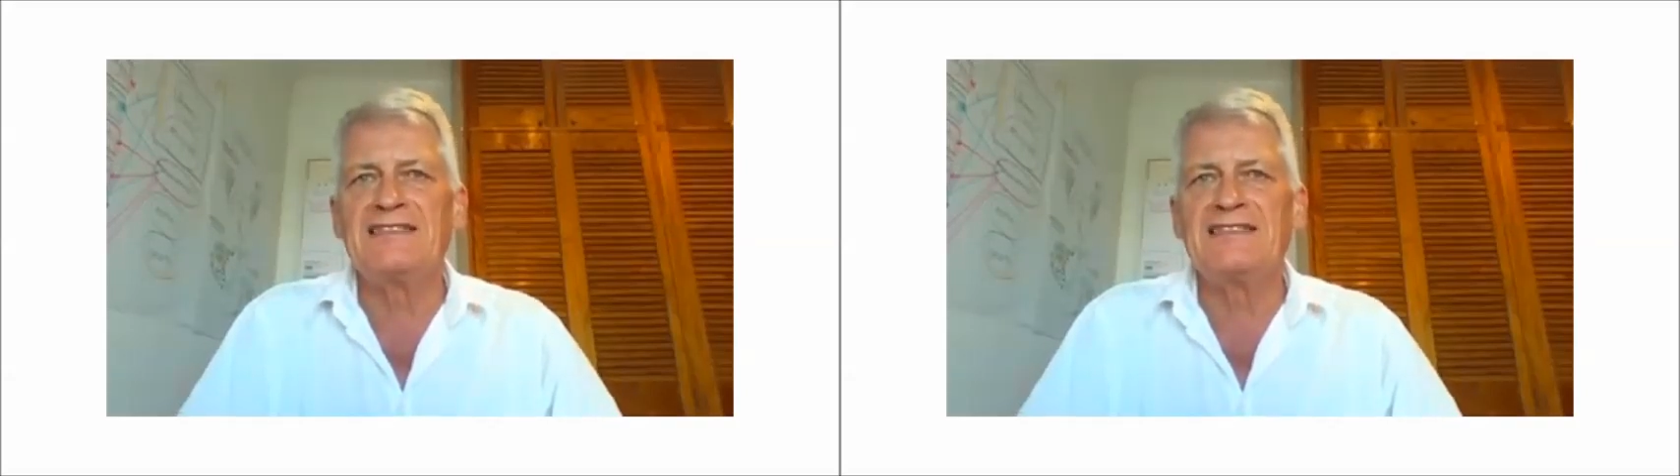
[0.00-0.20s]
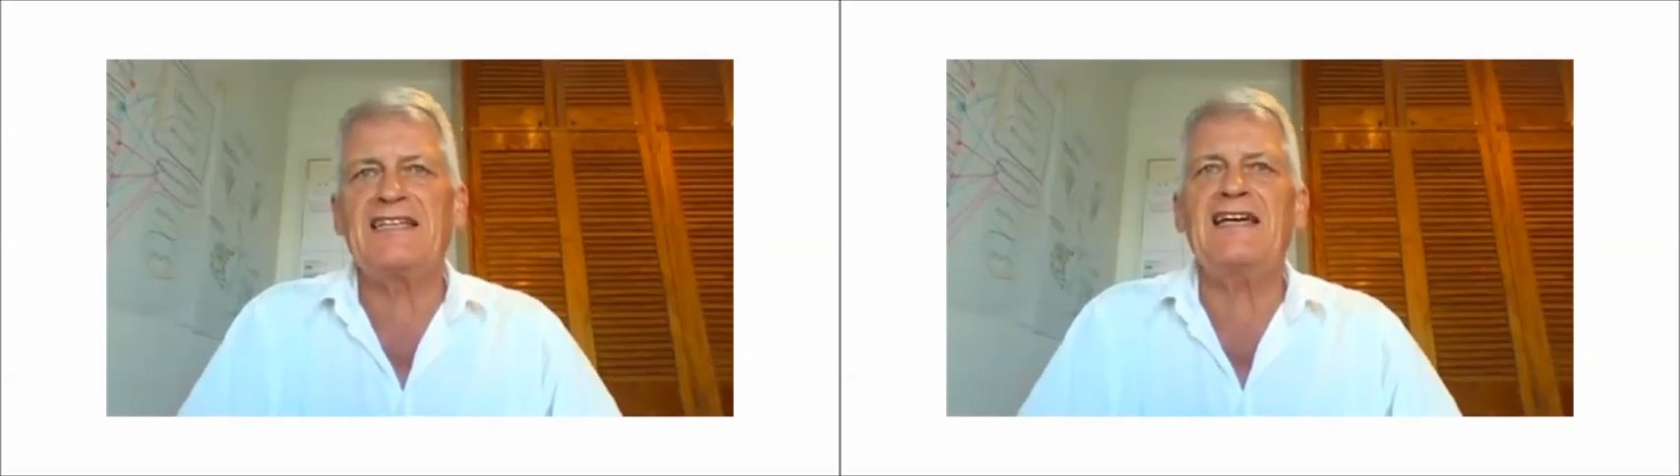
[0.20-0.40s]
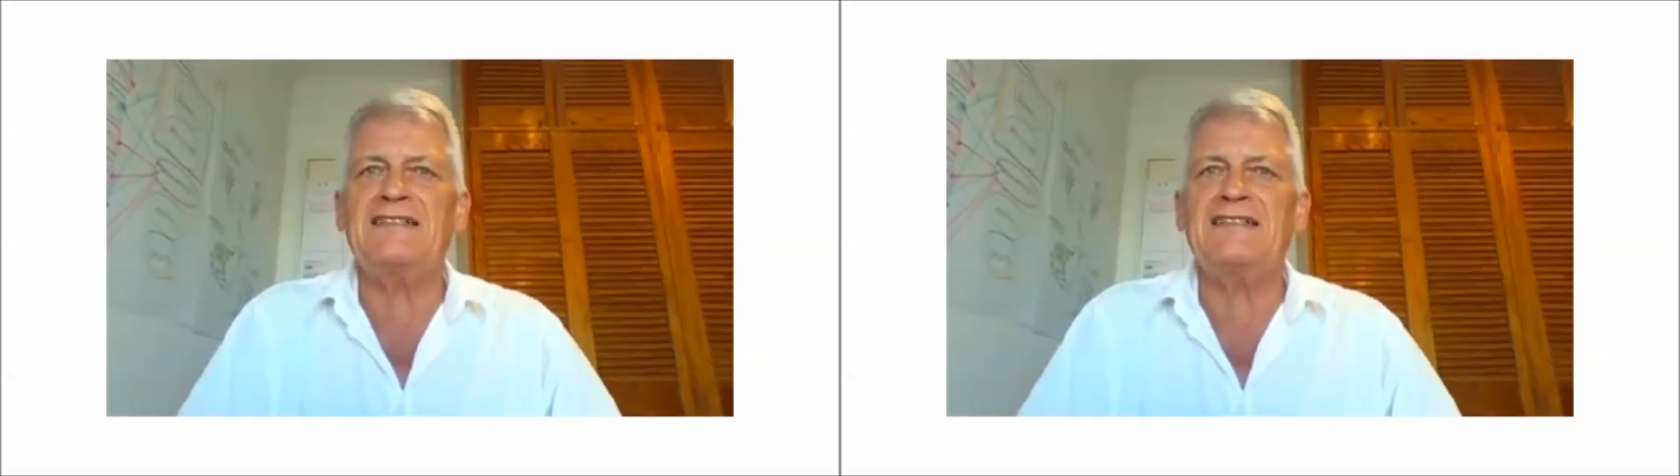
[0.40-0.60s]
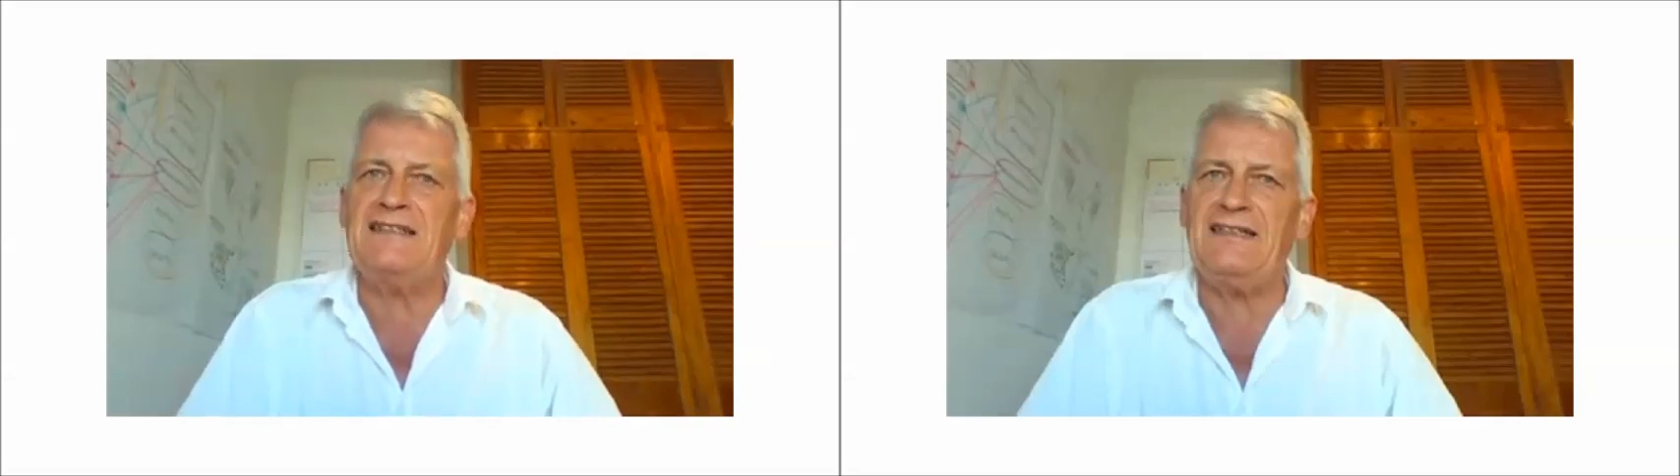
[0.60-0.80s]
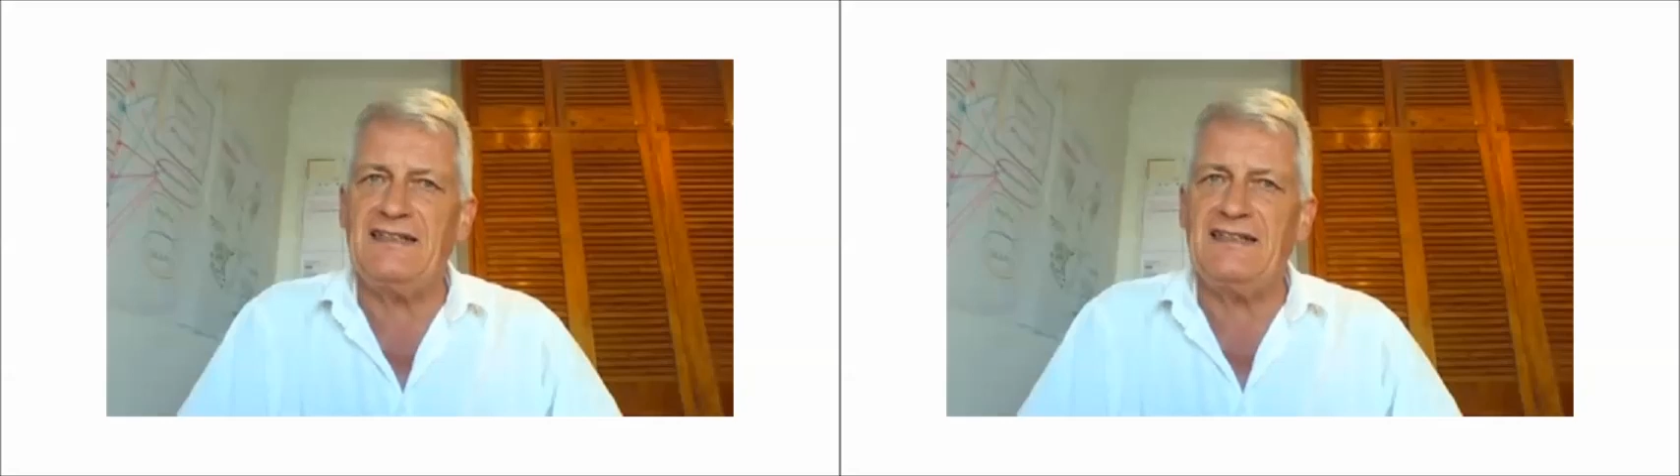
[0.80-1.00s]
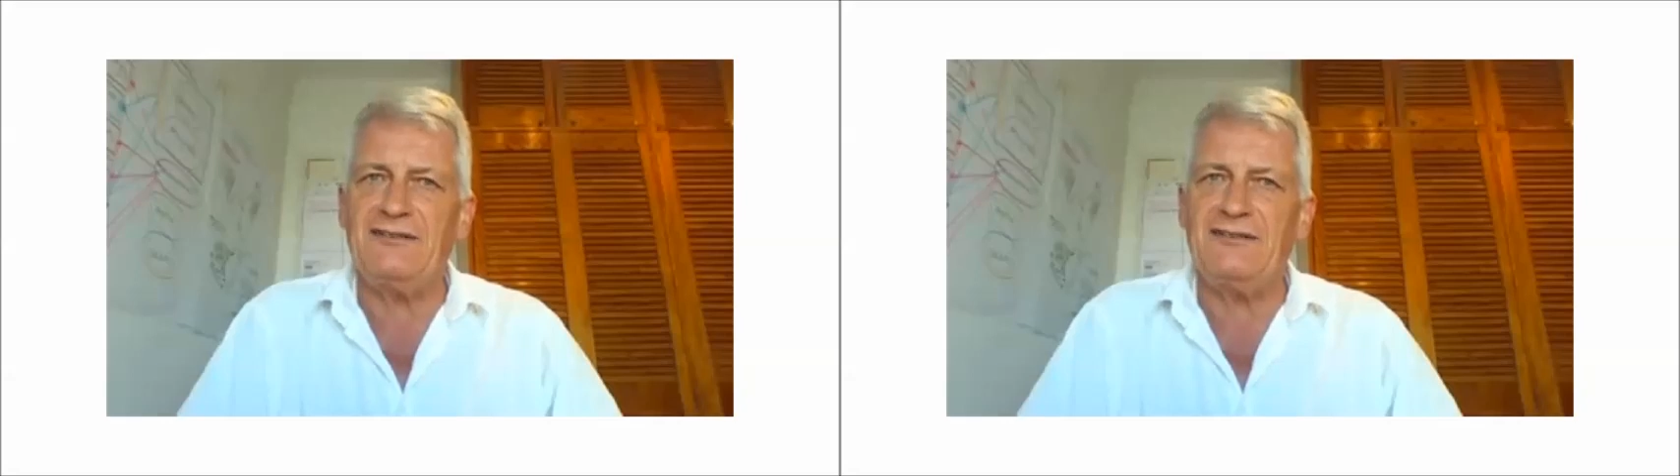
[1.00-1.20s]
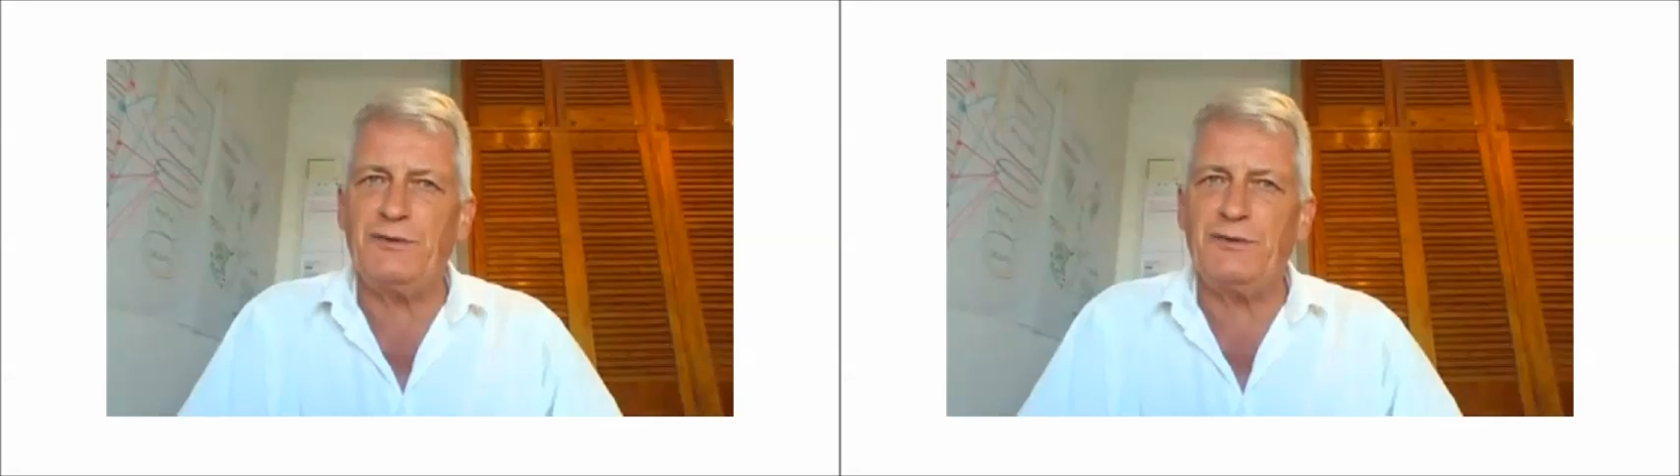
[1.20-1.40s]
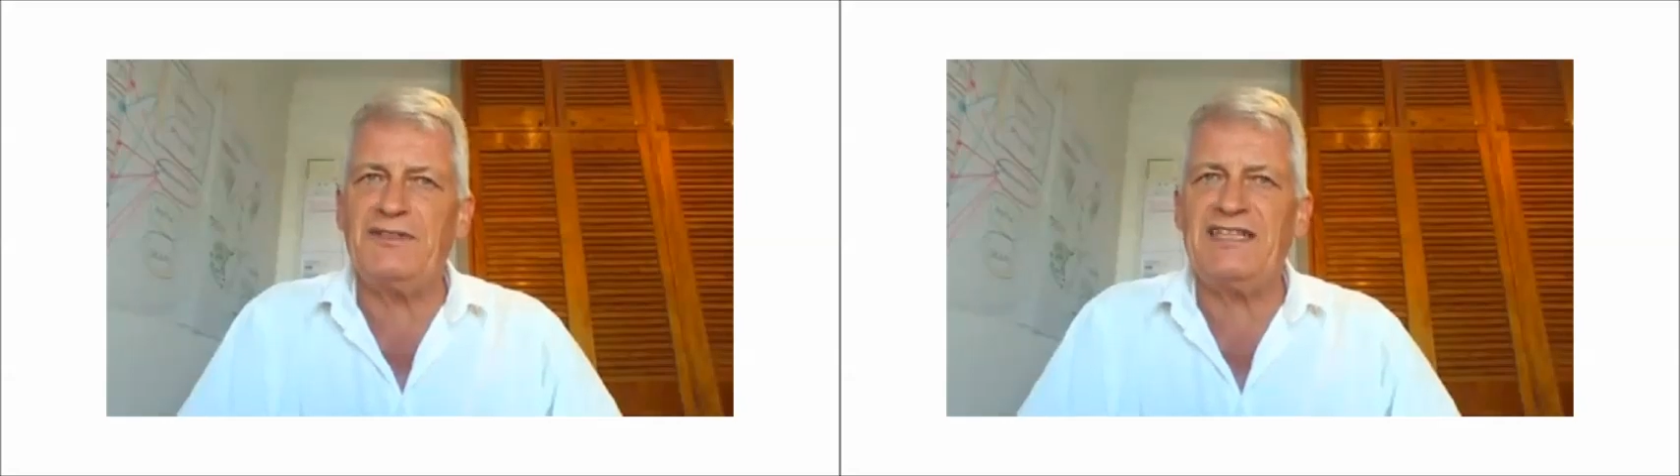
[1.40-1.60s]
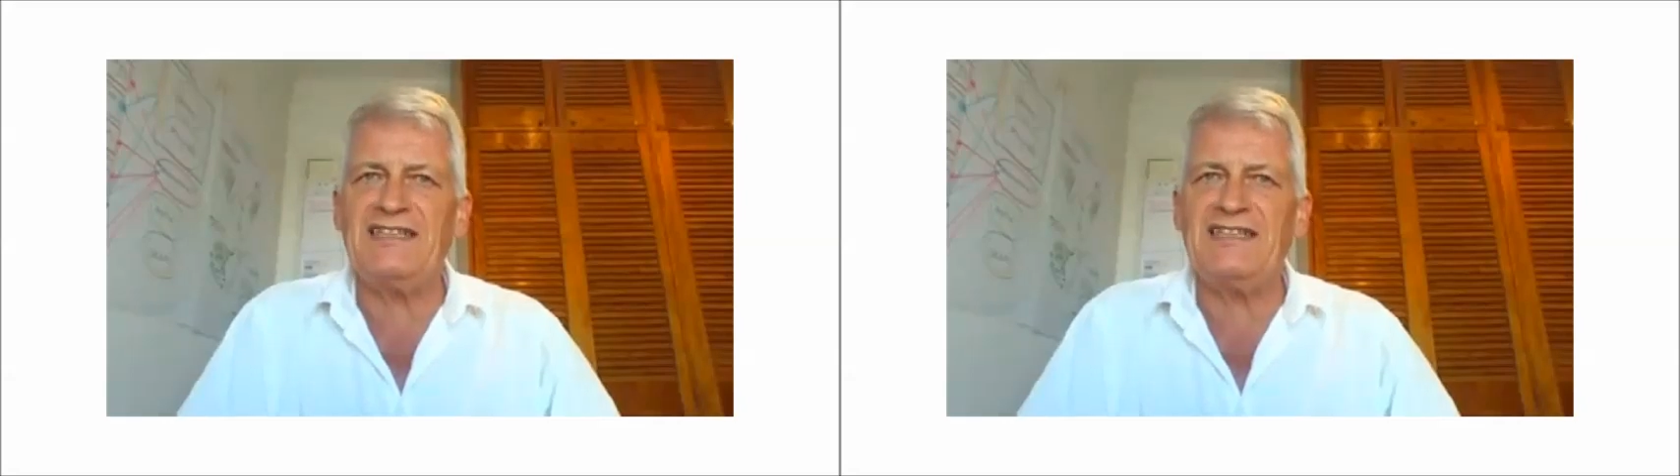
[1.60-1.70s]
Sadly, the world